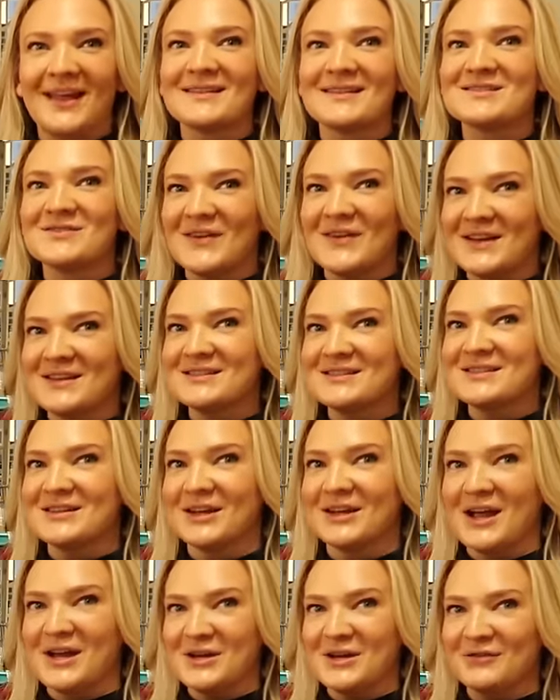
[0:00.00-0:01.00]
It's fun to
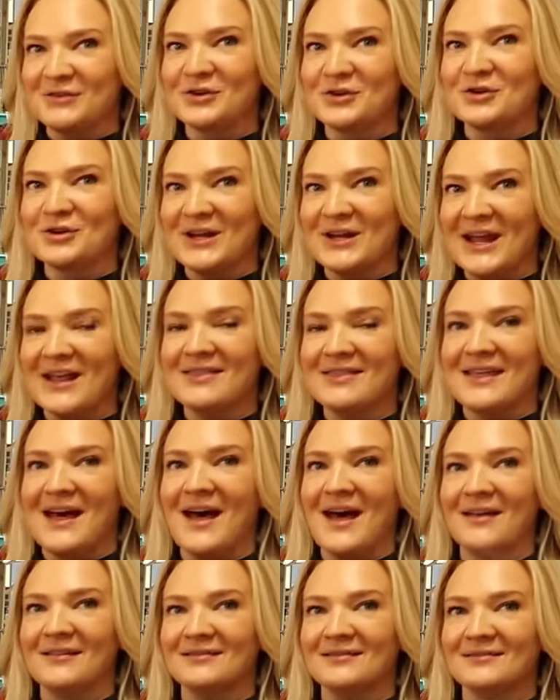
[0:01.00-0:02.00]
kind of create
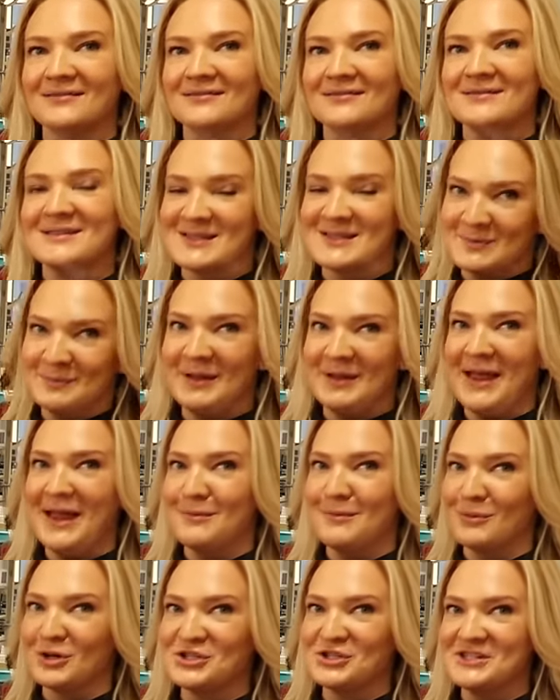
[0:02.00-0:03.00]
that display
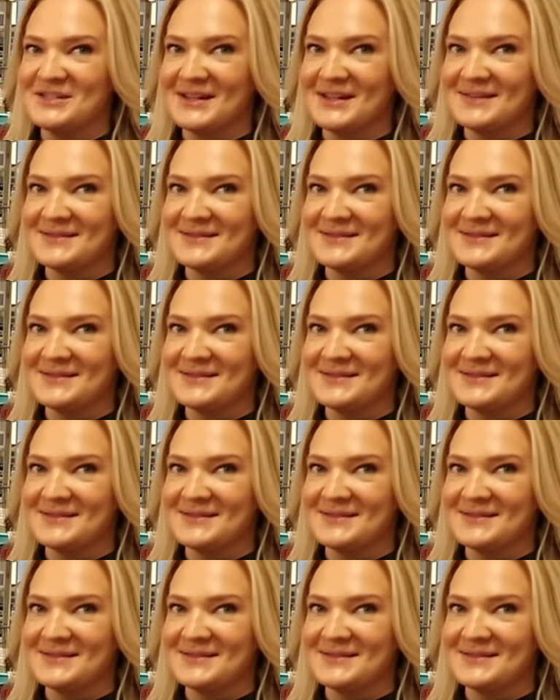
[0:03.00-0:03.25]
and merchandise.